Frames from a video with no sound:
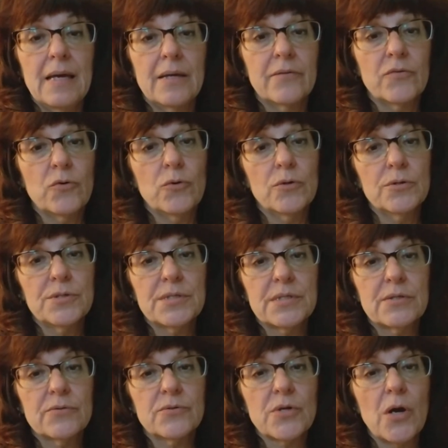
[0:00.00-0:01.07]
of course,
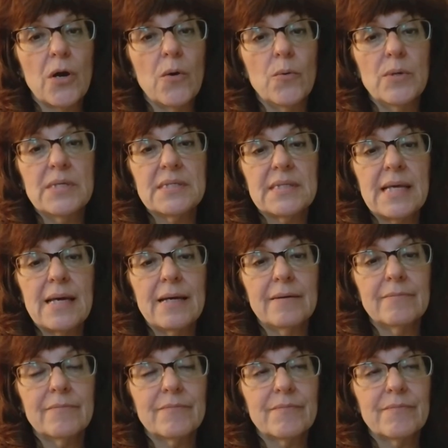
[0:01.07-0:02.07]
there's always that